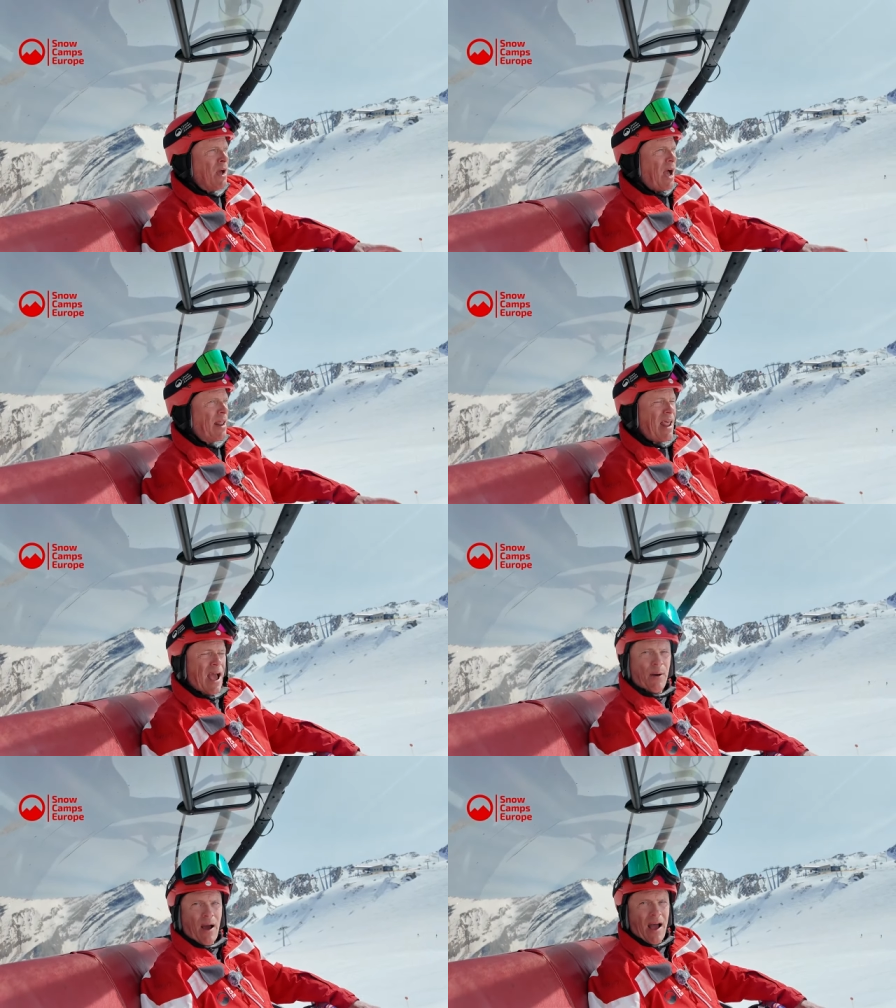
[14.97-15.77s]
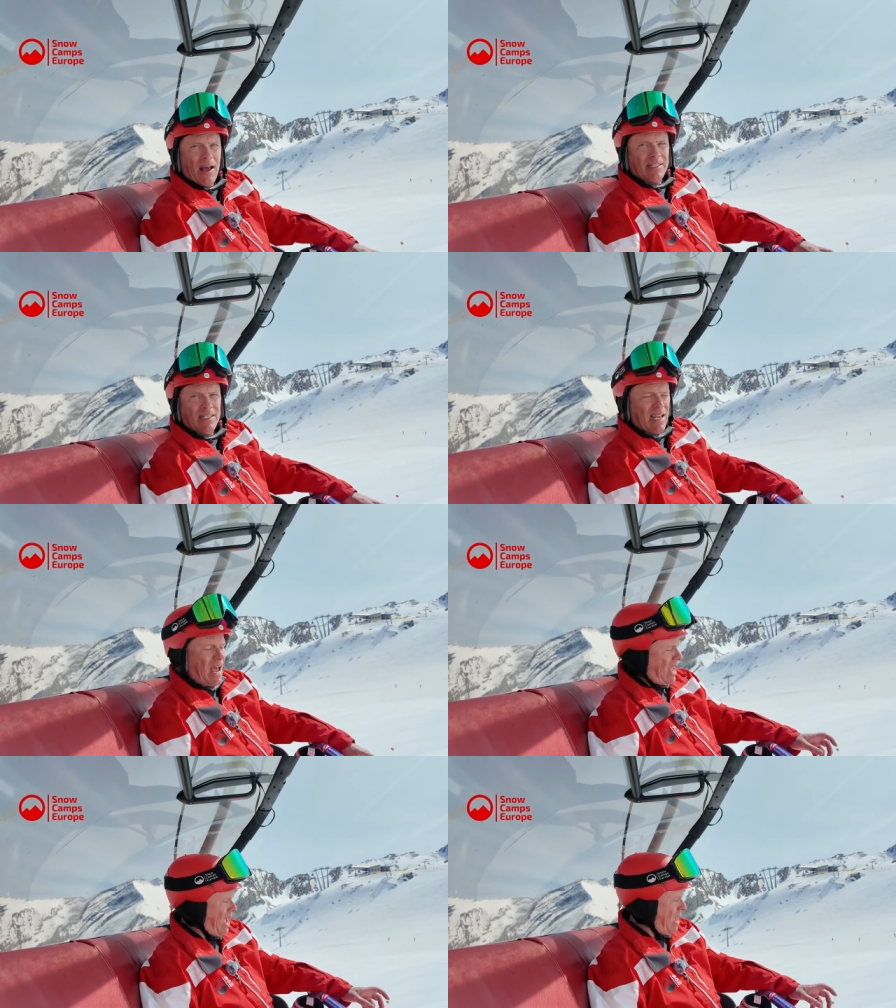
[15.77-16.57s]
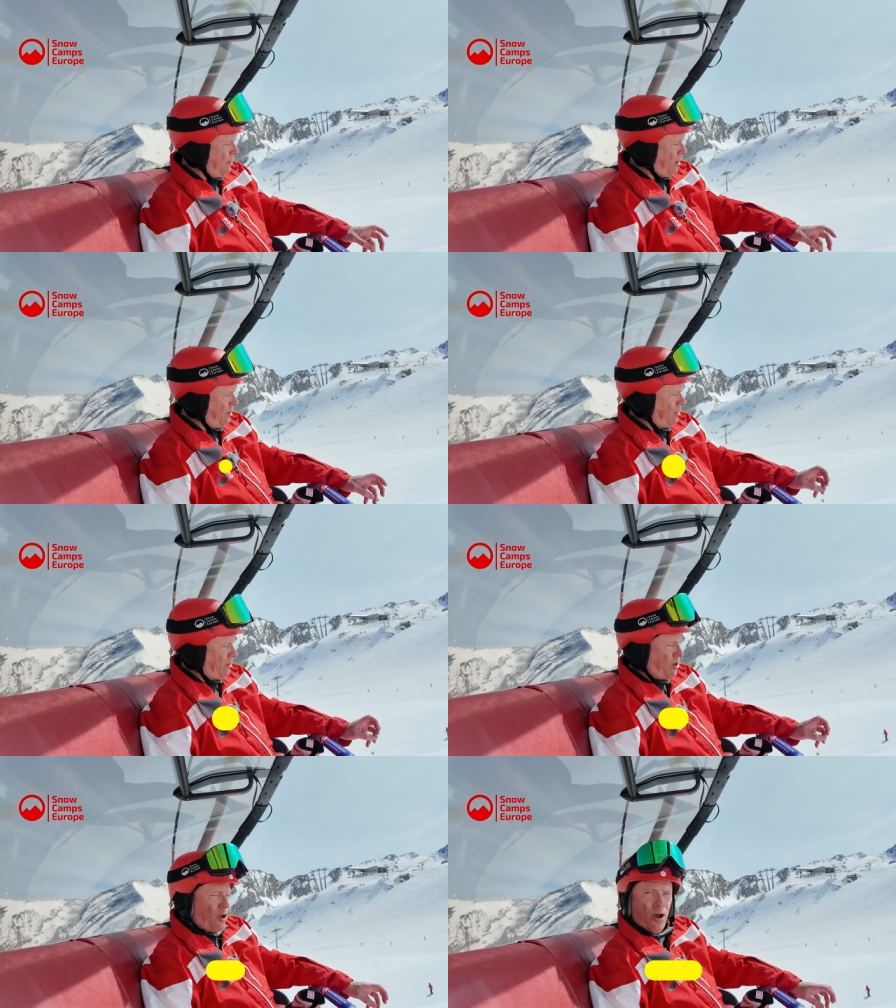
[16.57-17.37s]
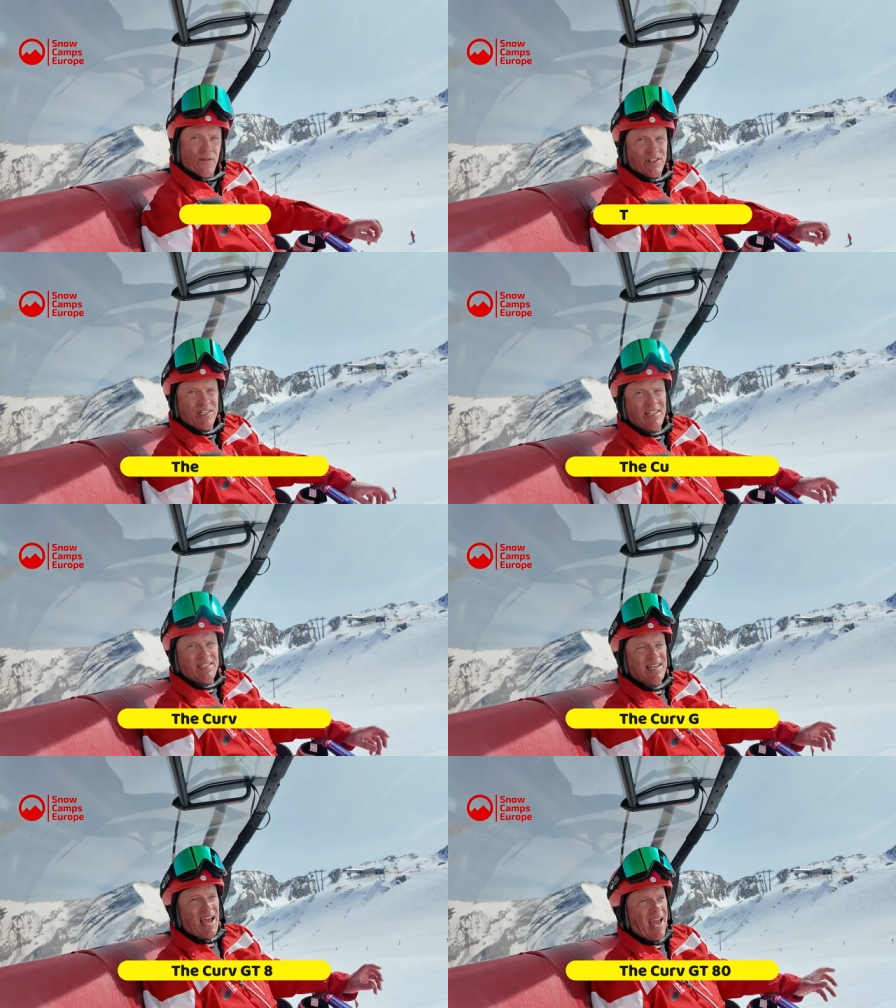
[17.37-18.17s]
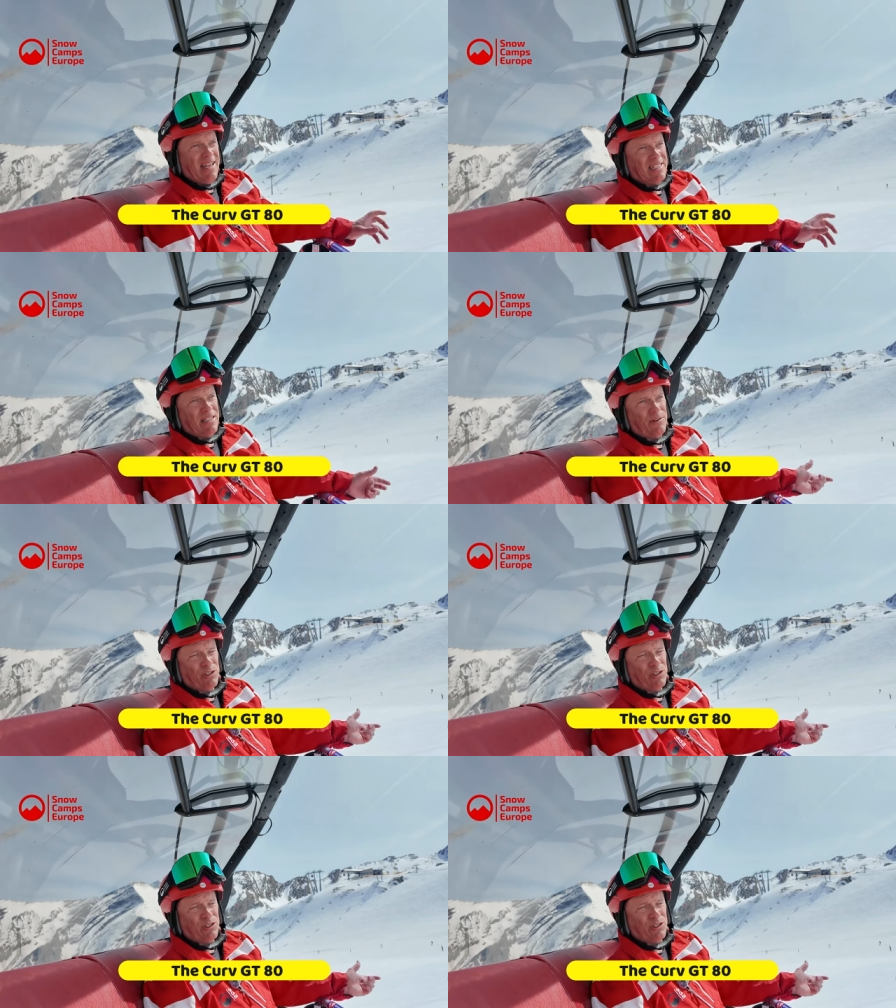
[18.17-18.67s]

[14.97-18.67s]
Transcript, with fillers: and now today I am on the Curv GT80.